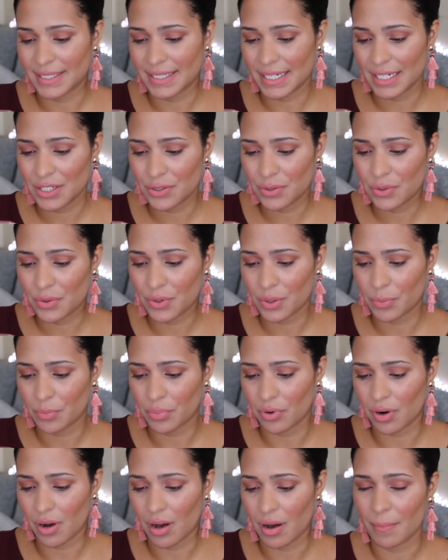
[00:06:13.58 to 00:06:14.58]
did you go to
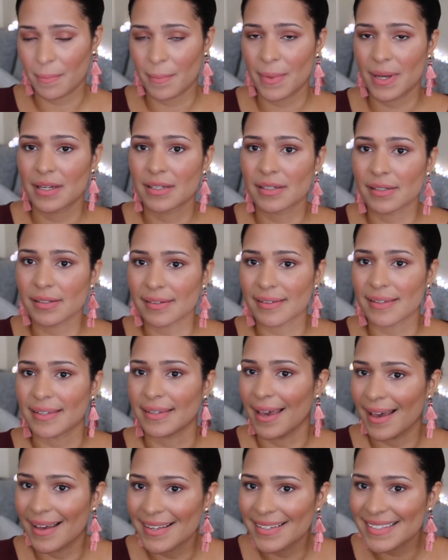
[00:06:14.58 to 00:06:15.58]
prom?
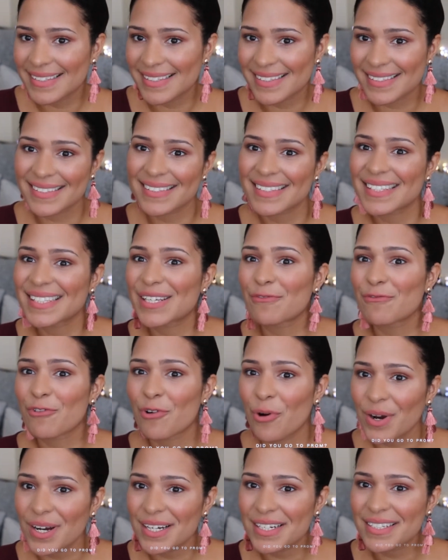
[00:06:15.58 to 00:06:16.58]
Yes, of
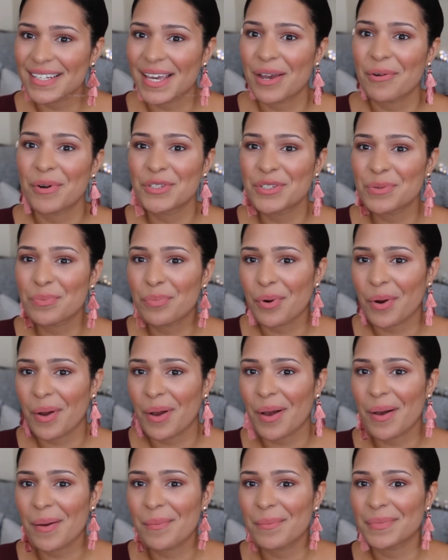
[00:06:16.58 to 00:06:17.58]
course I went to
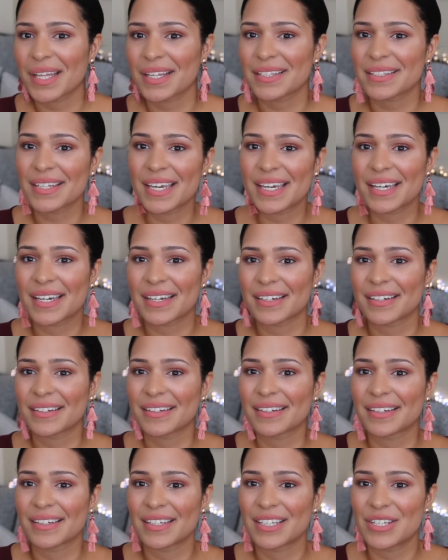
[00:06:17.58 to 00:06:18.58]
prom. That's like,
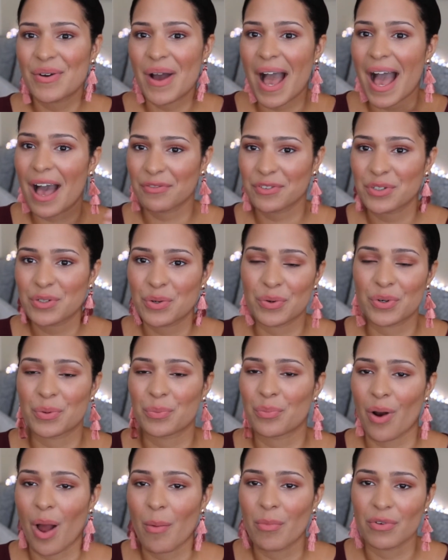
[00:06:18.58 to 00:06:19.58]
you have to go to
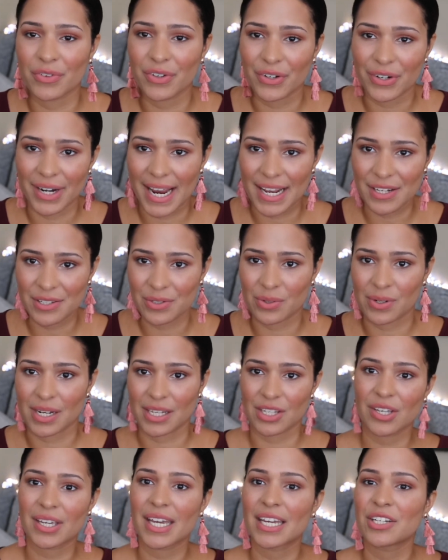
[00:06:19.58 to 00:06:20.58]
prom if you're in high school.
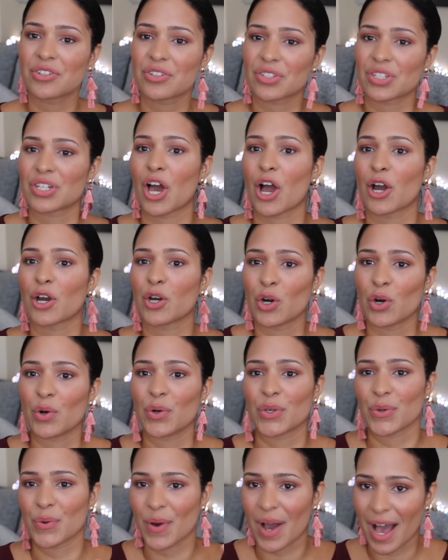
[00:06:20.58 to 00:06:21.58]
Like, you can't just not
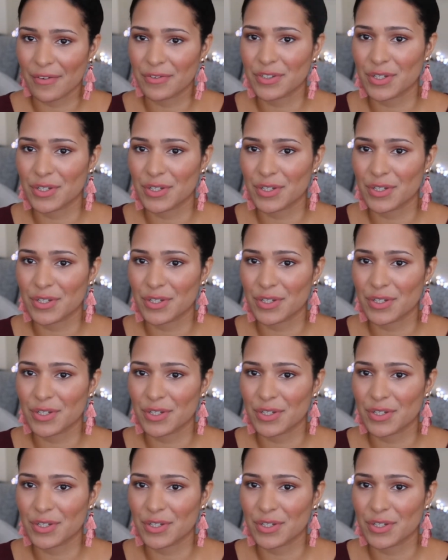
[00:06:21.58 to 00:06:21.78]
go, you have